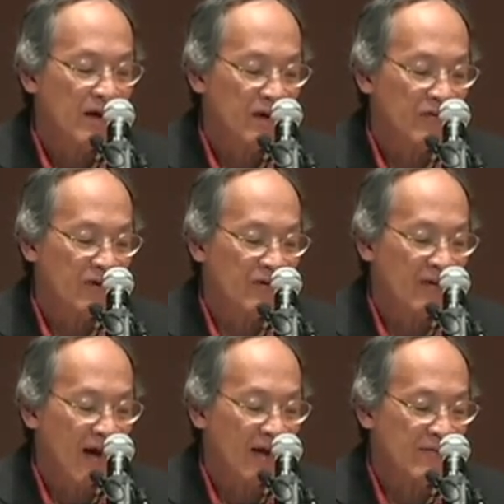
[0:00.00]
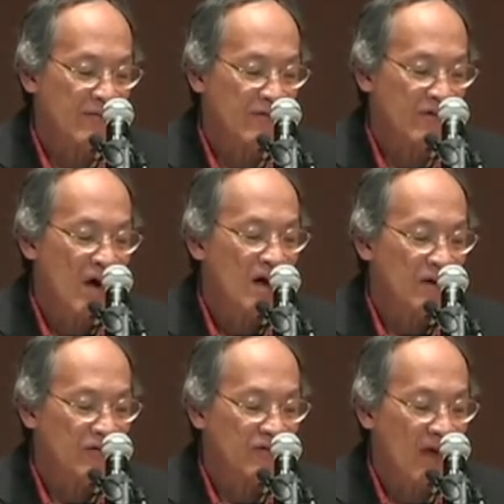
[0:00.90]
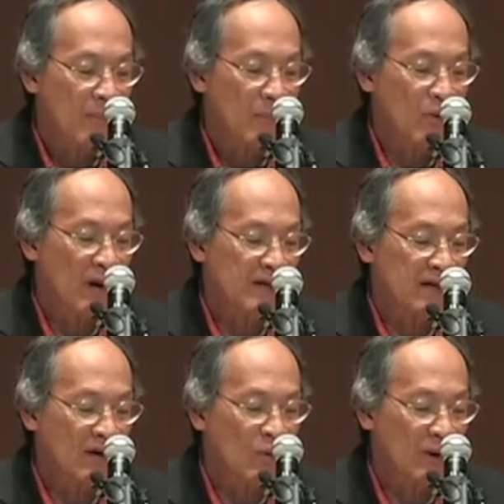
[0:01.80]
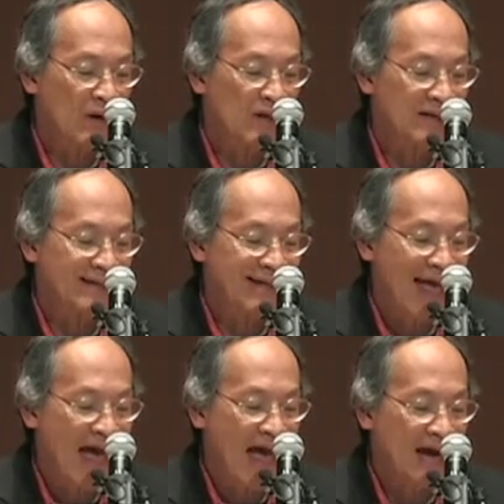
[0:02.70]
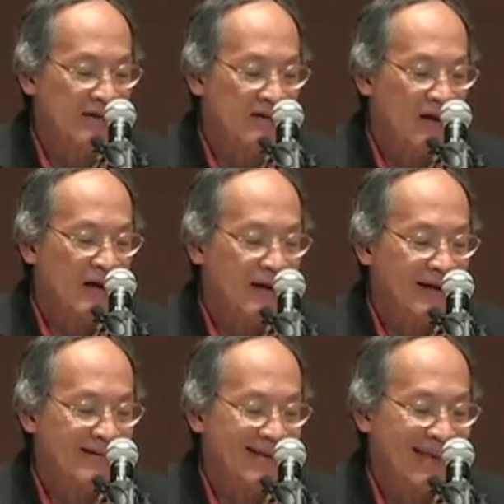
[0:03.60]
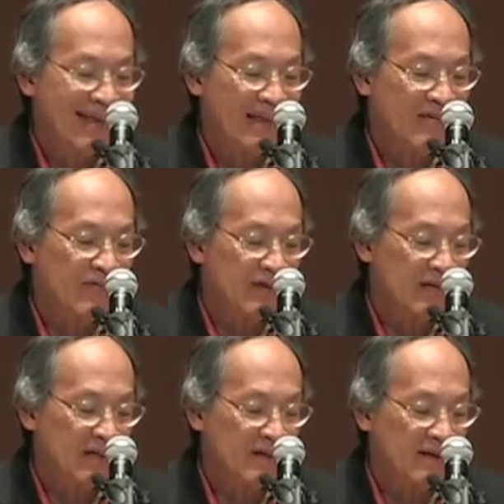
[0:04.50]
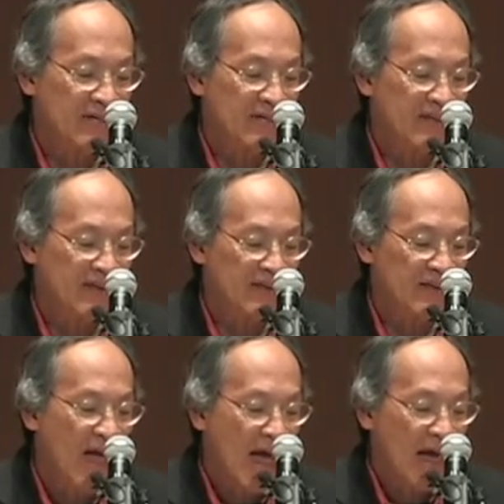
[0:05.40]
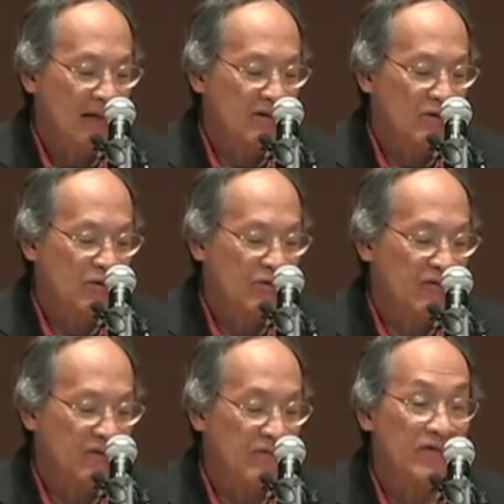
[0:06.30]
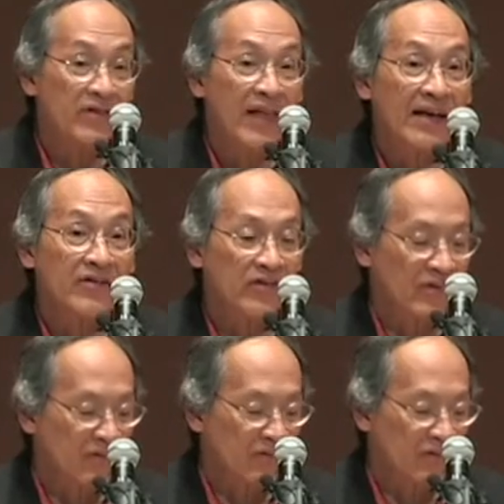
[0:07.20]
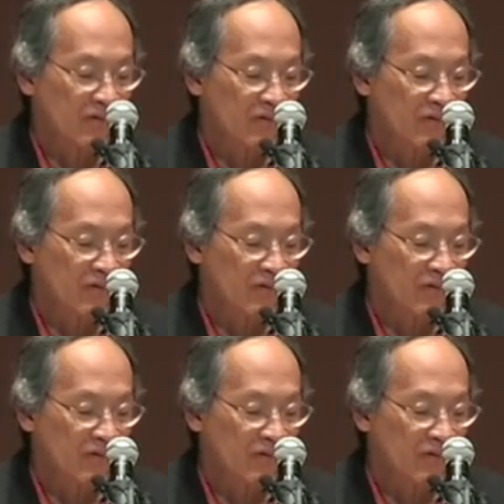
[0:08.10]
is a knife separating will and act into infinitely thin and lucid slices.